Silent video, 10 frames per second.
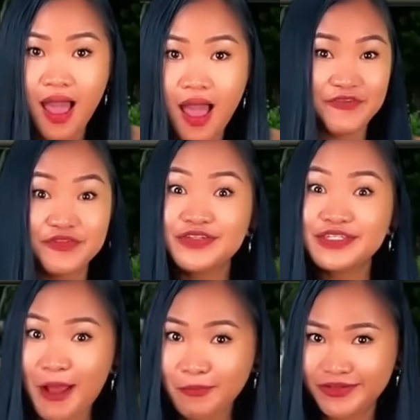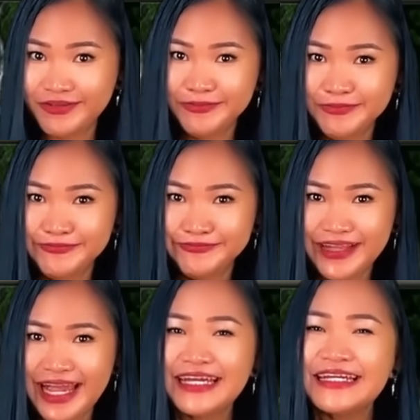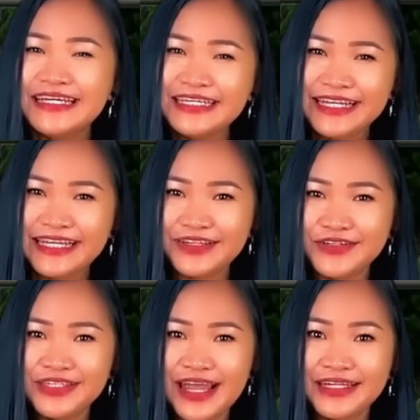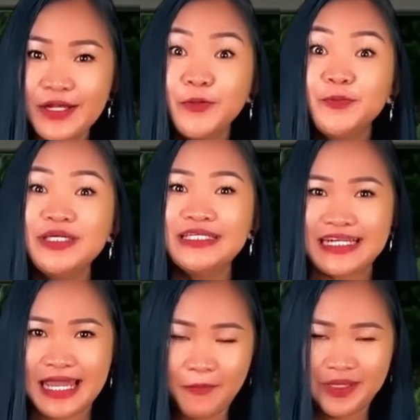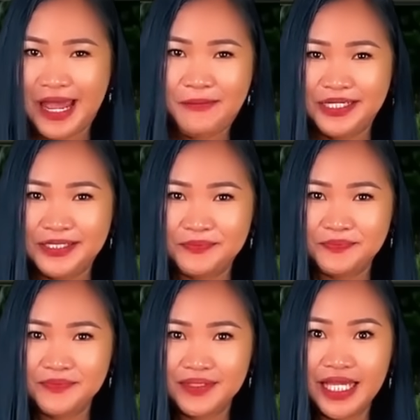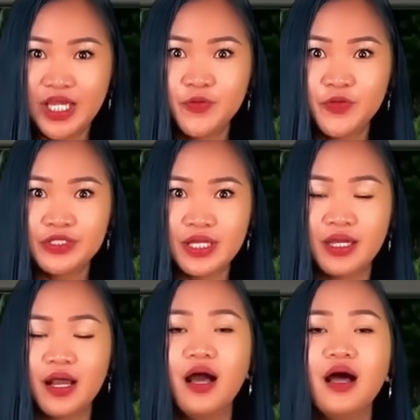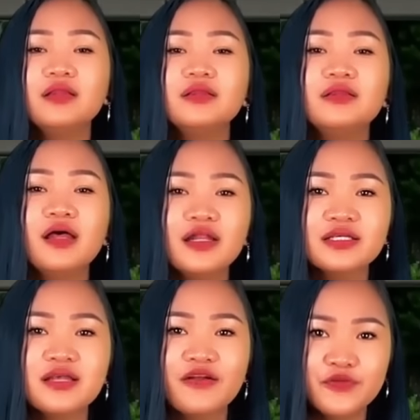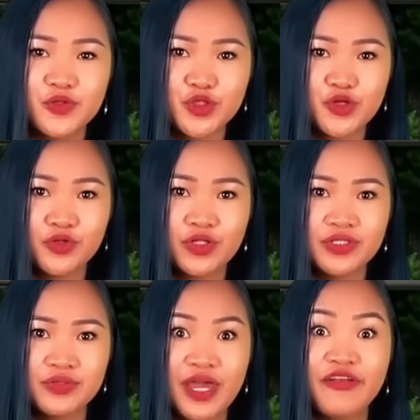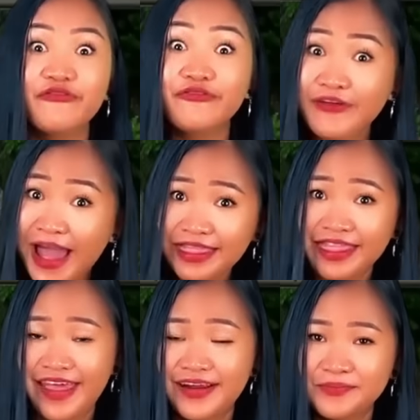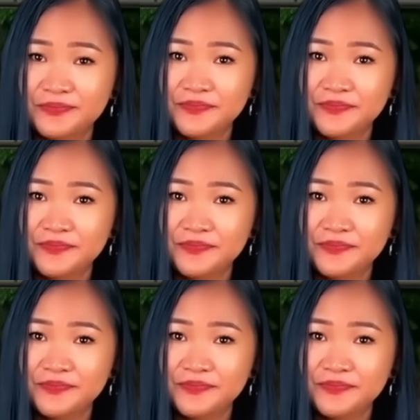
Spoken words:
After sampling them, I can easily understand the obesity epidemic. It would take a lot of self-control not to get fat there.